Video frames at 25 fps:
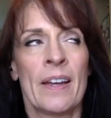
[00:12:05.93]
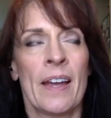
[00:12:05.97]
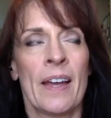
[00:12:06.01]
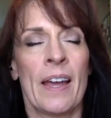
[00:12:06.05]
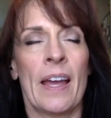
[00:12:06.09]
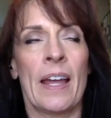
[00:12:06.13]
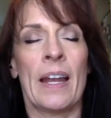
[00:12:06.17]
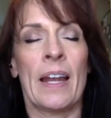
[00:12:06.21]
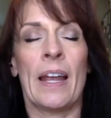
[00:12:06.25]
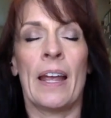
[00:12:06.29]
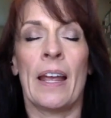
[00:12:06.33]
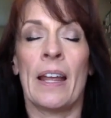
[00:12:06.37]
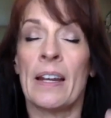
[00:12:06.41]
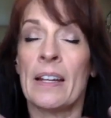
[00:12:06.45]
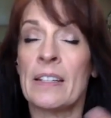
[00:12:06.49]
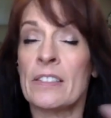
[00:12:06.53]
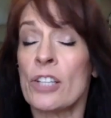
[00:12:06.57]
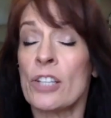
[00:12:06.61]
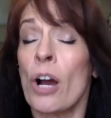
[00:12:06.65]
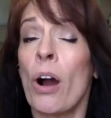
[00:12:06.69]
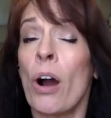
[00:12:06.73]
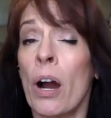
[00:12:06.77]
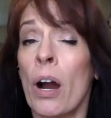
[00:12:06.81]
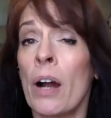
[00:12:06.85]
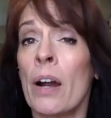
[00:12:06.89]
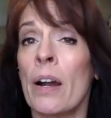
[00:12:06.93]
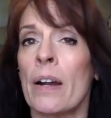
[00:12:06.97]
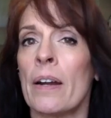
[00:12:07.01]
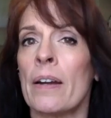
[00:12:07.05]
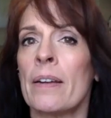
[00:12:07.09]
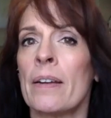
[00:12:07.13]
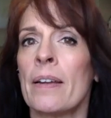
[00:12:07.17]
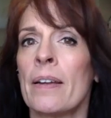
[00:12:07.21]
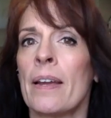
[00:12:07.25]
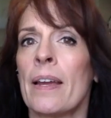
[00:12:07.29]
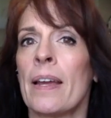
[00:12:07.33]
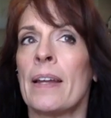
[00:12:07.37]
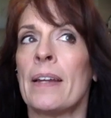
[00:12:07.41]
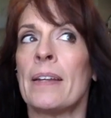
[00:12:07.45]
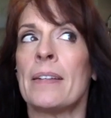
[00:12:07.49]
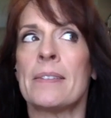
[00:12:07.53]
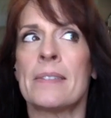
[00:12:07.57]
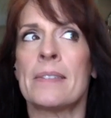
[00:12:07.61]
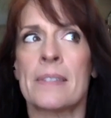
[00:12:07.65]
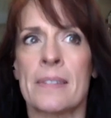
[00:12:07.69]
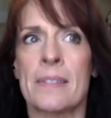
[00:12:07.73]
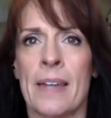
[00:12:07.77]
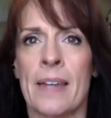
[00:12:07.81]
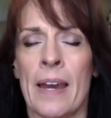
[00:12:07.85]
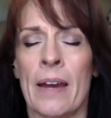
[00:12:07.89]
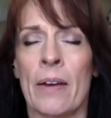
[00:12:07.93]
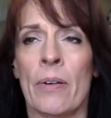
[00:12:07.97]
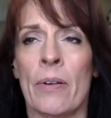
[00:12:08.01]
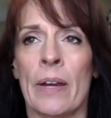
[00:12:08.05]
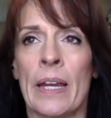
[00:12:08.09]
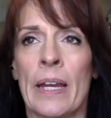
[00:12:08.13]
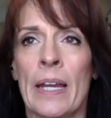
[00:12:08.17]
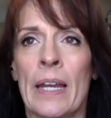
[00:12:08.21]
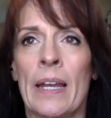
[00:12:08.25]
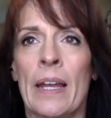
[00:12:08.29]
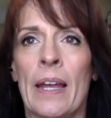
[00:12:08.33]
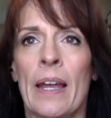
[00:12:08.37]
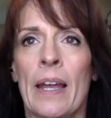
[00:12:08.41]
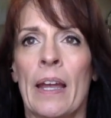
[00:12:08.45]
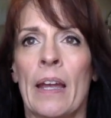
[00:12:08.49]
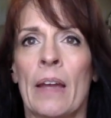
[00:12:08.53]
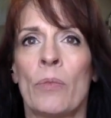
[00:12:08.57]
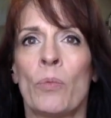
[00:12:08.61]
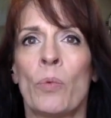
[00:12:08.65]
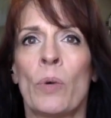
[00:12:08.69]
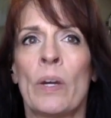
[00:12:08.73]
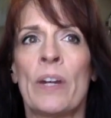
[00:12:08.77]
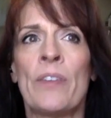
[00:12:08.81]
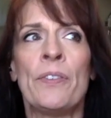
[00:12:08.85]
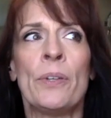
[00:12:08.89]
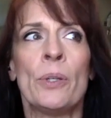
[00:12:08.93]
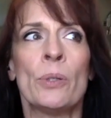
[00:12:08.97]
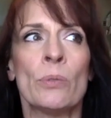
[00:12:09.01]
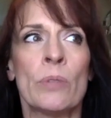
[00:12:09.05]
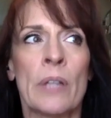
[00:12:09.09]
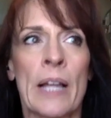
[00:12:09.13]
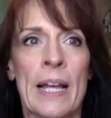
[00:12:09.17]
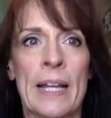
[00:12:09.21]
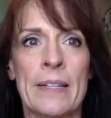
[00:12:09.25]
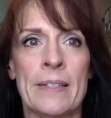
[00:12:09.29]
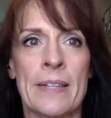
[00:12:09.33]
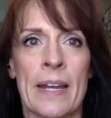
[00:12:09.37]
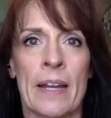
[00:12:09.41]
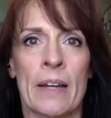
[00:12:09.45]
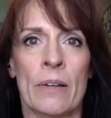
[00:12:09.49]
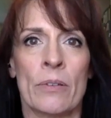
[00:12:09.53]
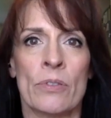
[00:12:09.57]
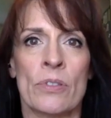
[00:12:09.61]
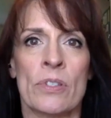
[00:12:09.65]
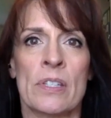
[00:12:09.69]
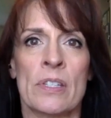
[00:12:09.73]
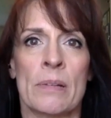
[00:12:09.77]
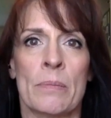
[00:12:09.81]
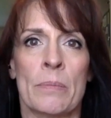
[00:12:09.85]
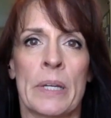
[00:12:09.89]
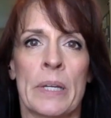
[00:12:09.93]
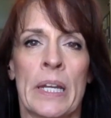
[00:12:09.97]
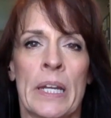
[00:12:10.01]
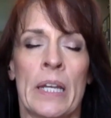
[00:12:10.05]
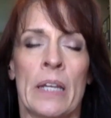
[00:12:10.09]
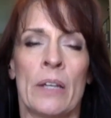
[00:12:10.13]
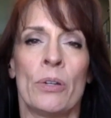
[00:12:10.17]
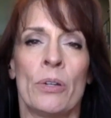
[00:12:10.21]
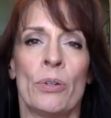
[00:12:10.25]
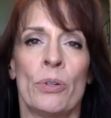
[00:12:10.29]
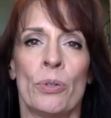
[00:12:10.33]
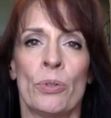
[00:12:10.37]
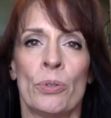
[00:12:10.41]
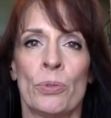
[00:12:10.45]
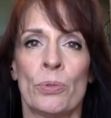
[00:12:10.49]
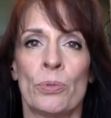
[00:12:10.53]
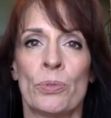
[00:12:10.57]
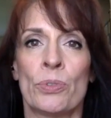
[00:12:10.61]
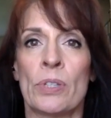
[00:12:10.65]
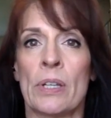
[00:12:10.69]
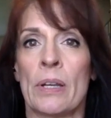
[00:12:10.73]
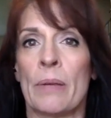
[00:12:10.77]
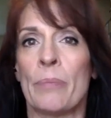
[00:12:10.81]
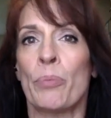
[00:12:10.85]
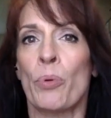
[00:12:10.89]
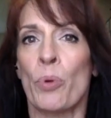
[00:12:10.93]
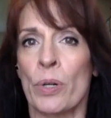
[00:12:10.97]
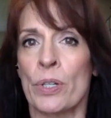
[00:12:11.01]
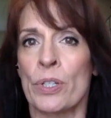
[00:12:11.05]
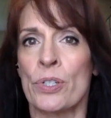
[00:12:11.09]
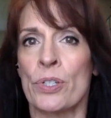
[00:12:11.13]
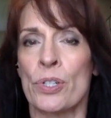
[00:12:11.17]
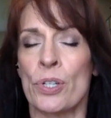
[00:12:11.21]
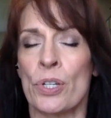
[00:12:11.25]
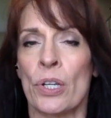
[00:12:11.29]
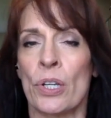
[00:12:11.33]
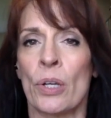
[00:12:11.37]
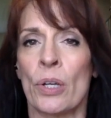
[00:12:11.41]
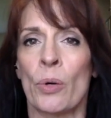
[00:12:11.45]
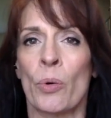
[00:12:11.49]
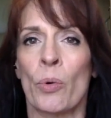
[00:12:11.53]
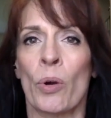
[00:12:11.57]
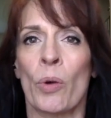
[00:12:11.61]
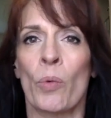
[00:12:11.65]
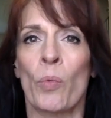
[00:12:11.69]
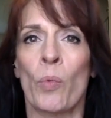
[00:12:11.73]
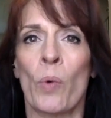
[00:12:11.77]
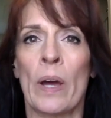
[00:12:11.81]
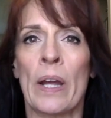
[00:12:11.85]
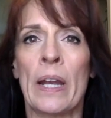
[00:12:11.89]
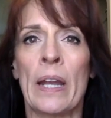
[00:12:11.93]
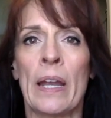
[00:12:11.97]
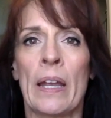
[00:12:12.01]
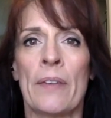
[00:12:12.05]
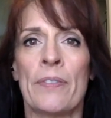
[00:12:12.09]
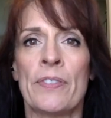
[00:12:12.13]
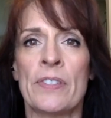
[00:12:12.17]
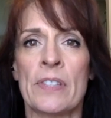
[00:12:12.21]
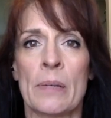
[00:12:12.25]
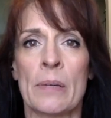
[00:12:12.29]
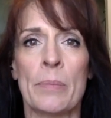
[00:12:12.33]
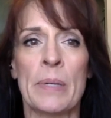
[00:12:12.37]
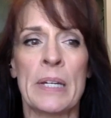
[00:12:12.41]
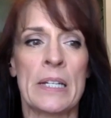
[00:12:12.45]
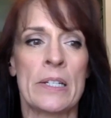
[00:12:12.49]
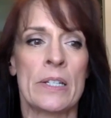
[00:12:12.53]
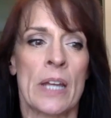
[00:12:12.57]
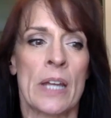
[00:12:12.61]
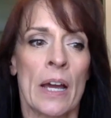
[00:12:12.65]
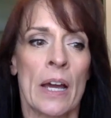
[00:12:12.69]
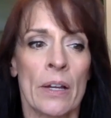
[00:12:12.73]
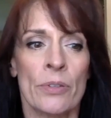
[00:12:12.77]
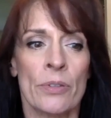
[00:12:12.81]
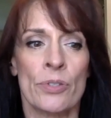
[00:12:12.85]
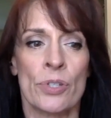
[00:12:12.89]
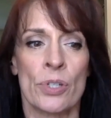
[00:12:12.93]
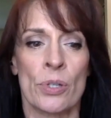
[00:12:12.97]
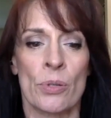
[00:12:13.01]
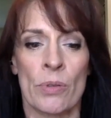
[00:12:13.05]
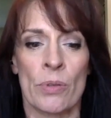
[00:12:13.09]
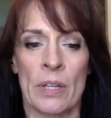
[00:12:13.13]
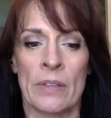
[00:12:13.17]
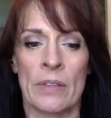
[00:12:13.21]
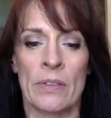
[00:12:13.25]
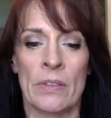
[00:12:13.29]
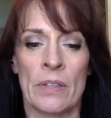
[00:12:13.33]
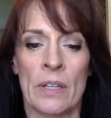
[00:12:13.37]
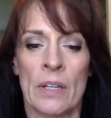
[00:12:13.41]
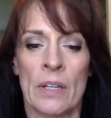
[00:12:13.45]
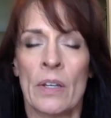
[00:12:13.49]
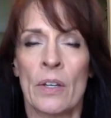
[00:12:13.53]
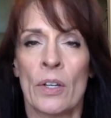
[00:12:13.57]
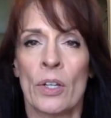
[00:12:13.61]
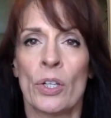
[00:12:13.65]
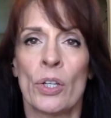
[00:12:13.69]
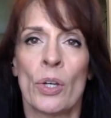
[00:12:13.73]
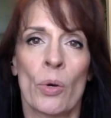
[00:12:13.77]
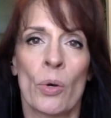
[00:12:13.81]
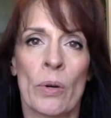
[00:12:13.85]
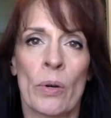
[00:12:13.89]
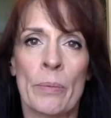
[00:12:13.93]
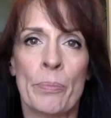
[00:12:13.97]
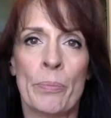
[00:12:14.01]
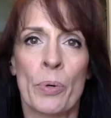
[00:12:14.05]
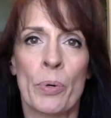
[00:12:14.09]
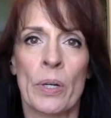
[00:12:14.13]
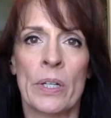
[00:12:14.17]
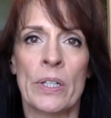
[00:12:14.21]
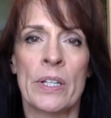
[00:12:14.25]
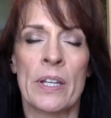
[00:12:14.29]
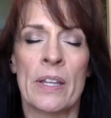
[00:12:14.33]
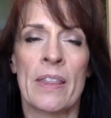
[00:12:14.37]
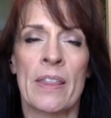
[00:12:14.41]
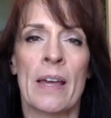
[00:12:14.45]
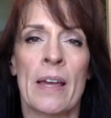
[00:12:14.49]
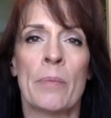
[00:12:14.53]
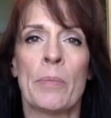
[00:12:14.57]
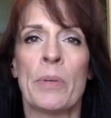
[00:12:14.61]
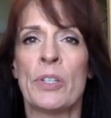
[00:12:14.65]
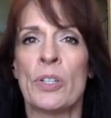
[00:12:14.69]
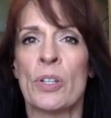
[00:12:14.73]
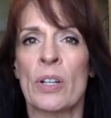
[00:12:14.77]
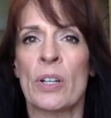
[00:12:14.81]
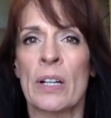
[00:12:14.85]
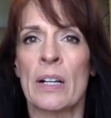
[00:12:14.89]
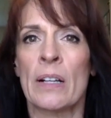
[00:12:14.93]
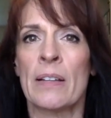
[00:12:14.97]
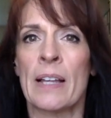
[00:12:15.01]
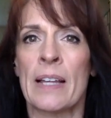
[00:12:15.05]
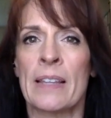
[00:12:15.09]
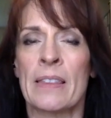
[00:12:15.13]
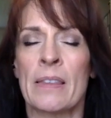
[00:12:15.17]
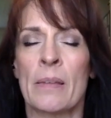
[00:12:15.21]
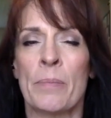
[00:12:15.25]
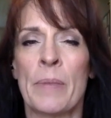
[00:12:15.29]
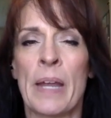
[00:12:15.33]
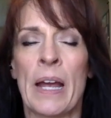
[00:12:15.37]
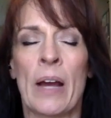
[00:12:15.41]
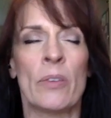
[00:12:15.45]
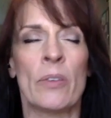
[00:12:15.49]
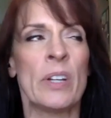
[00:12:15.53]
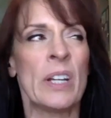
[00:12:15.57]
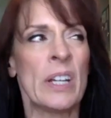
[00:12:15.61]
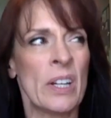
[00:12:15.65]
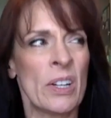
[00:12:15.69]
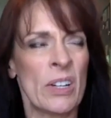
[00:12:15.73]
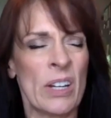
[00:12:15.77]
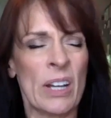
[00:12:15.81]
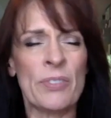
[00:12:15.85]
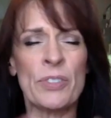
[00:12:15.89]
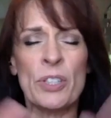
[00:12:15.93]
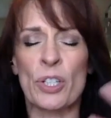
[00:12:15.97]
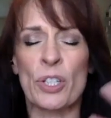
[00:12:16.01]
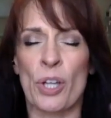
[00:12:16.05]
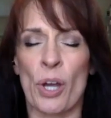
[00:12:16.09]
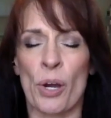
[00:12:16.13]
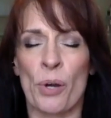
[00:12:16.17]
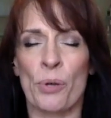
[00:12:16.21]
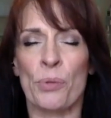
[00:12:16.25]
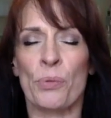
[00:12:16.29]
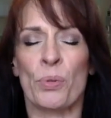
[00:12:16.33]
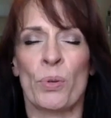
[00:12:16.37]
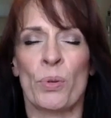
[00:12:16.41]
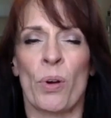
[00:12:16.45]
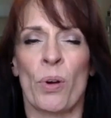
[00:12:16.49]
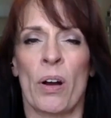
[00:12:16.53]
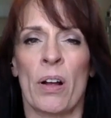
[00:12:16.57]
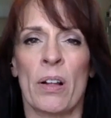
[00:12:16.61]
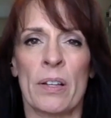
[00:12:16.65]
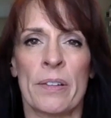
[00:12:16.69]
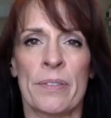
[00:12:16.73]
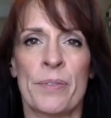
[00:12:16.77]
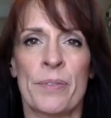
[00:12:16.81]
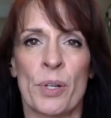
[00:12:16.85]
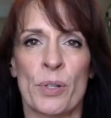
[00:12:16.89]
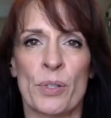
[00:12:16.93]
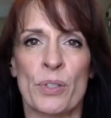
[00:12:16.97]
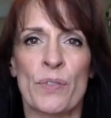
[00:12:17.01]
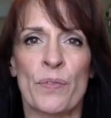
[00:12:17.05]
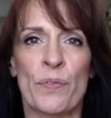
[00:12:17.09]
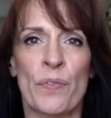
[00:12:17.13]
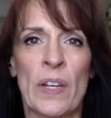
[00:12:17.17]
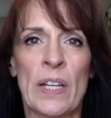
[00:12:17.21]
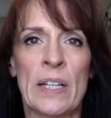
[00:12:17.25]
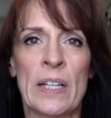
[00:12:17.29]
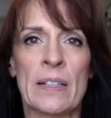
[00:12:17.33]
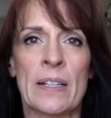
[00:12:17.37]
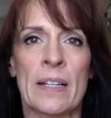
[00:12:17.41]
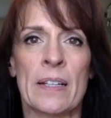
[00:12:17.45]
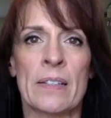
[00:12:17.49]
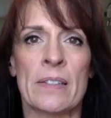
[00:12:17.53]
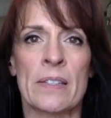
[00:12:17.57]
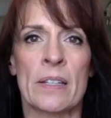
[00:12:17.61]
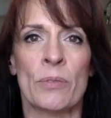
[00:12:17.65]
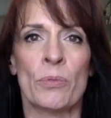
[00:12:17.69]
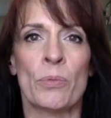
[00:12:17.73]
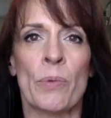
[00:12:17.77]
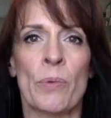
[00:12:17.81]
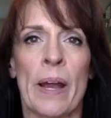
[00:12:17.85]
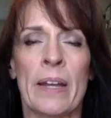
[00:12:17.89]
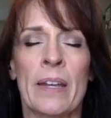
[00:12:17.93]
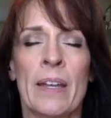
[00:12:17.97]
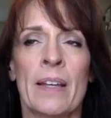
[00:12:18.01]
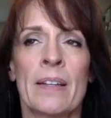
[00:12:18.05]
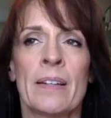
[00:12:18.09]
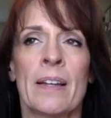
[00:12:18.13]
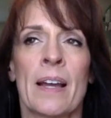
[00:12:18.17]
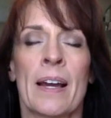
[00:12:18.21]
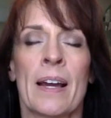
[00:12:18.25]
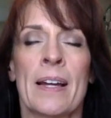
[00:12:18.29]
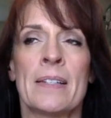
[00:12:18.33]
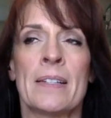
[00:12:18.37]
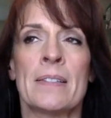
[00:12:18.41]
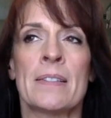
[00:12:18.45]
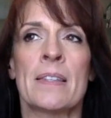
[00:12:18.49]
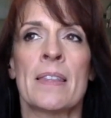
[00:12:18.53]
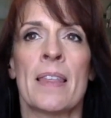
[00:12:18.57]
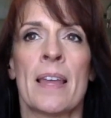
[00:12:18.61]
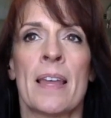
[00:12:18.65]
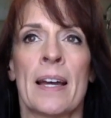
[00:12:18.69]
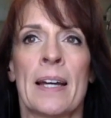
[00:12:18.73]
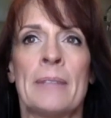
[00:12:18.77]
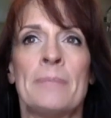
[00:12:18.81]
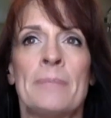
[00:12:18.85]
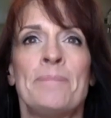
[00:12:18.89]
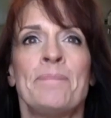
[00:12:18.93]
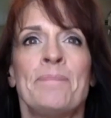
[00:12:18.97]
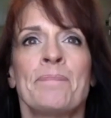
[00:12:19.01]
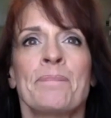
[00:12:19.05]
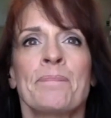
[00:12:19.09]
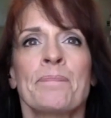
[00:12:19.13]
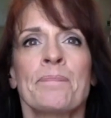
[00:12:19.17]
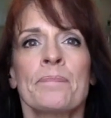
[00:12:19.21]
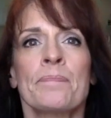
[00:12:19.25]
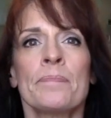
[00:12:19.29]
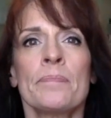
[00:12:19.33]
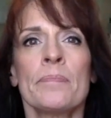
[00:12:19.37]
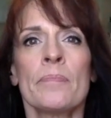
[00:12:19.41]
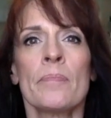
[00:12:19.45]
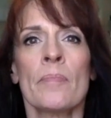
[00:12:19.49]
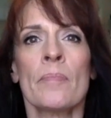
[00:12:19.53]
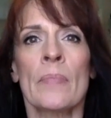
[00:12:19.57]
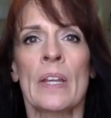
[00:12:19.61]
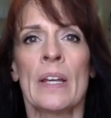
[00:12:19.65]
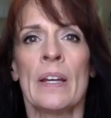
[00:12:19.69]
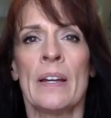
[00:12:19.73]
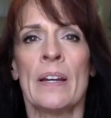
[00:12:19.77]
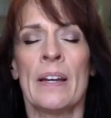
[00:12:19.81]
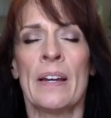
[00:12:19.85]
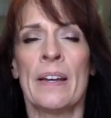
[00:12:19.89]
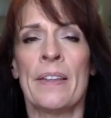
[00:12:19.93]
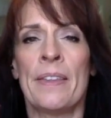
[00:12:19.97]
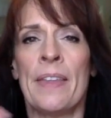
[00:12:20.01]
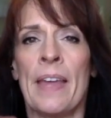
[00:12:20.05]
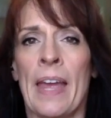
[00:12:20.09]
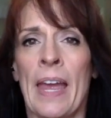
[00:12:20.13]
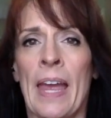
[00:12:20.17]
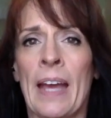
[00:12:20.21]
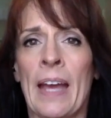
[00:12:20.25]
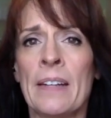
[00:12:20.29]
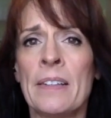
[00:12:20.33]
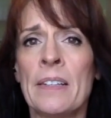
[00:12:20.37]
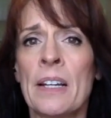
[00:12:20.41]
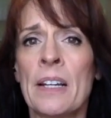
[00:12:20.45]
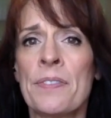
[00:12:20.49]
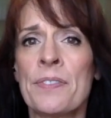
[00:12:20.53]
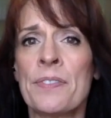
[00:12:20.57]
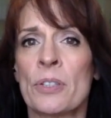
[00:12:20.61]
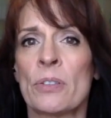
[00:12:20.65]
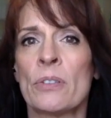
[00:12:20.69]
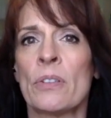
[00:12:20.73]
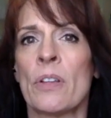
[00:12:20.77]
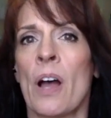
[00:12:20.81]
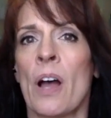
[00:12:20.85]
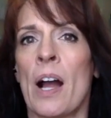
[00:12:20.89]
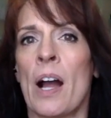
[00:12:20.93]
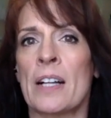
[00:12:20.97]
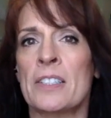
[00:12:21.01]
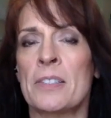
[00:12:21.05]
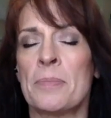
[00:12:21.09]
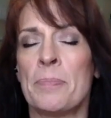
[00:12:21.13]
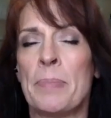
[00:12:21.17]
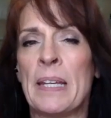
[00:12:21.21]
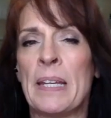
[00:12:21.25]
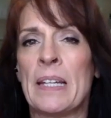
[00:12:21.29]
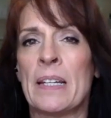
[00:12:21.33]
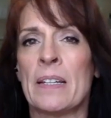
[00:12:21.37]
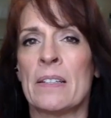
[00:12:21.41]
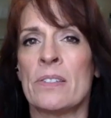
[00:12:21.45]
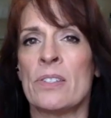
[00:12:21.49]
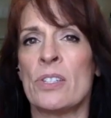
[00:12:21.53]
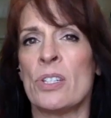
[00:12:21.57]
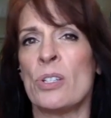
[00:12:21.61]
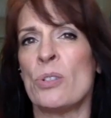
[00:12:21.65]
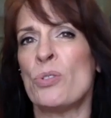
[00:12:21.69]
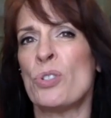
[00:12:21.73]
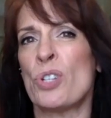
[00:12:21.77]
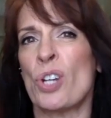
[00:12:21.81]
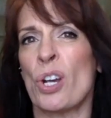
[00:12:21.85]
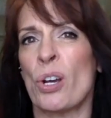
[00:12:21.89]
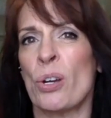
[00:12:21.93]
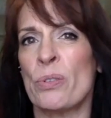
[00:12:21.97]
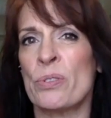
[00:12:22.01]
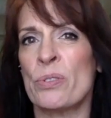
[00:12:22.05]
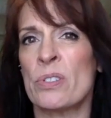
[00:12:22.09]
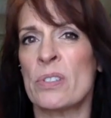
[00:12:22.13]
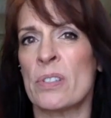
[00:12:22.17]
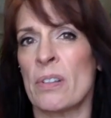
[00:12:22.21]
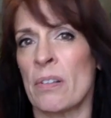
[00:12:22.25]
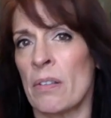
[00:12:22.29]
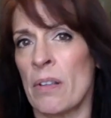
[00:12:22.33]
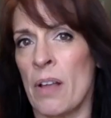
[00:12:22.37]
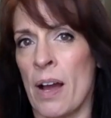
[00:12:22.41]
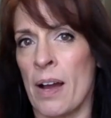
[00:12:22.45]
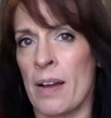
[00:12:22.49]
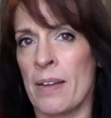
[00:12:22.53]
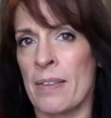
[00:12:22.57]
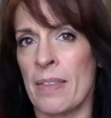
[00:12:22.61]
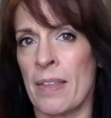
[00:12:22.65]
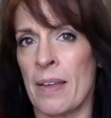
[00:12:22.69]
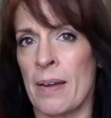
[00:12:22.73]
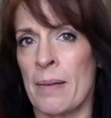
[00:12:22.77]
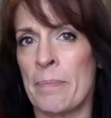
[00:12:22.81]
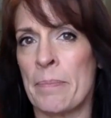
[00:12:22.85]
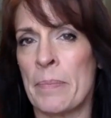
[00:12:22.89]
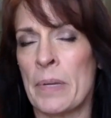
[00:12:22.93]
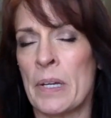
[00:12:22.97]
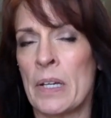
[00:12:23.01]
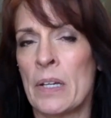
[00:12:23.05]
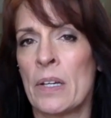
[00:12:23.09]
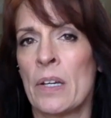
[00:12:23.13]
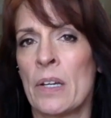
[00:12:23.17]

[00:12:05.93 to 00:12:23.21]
And it's hard and it's scary. And what if you let down somebody who's important to you? Or what if somebody tells you that you're important to them and you're going to let them down? You have to go through all of those feelings and recognize that the handcuffs are locked because you chose to lock them.